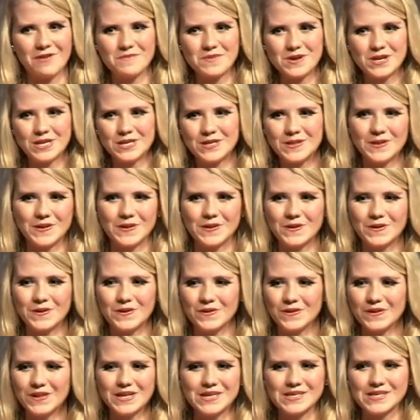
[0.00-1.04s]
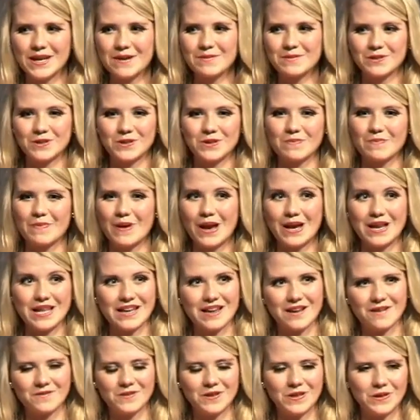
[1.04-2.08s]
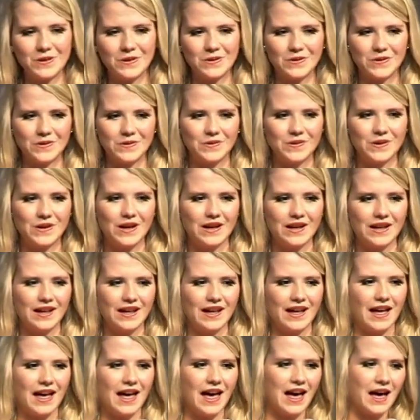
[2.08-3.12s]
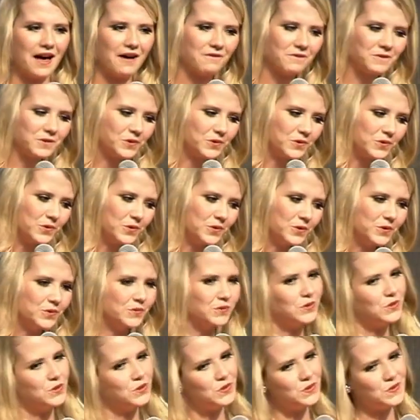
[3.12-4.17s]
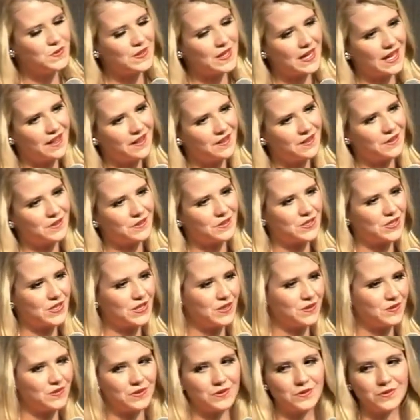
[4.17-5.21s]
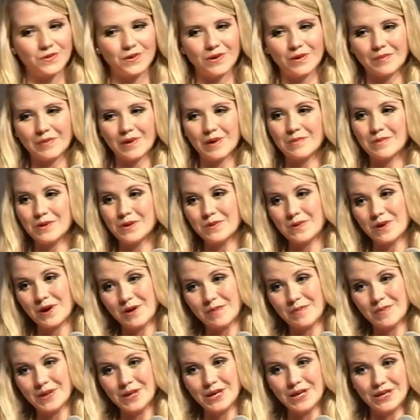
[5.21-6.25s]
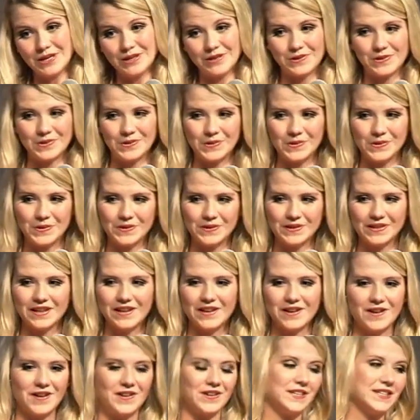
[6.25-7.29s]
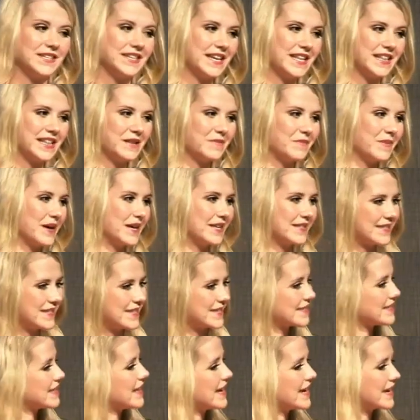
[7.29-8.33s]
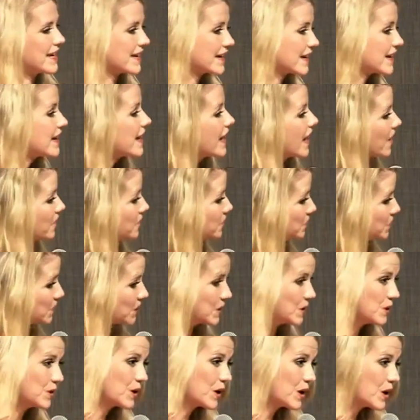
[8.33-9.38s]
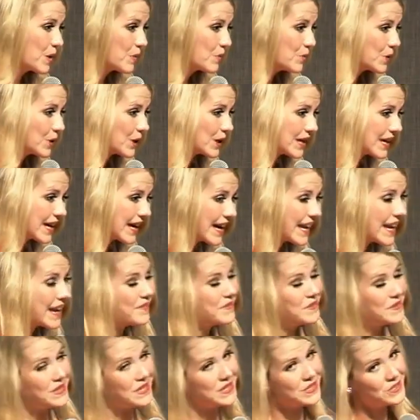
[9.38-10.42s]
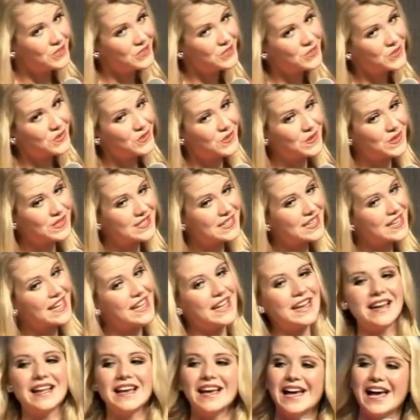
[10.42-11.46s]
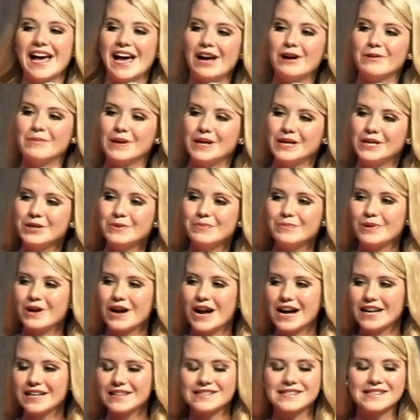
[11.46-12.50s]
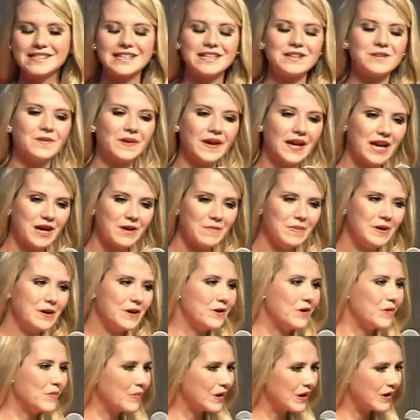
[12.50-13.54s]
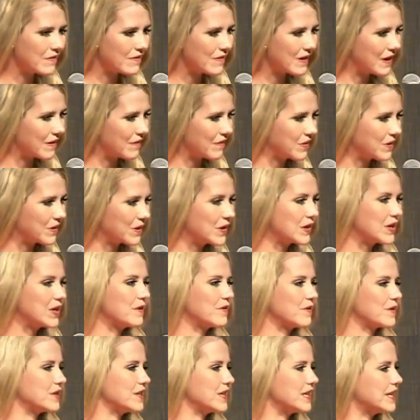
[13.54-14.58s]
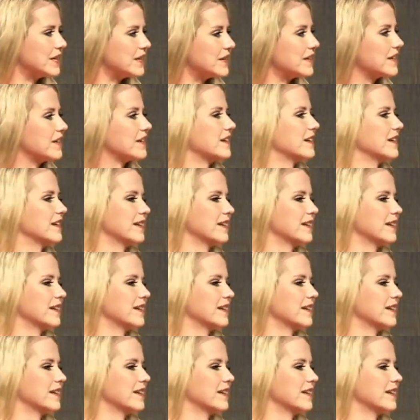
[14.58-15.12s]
me to do, things I'm sure many of you have told or do tell your children, or maybe you are being told on a daily basis, like, have you done your homework yet? Have you done your chores yet? How about your practicing? Okay, be home by 5:30 for dinner,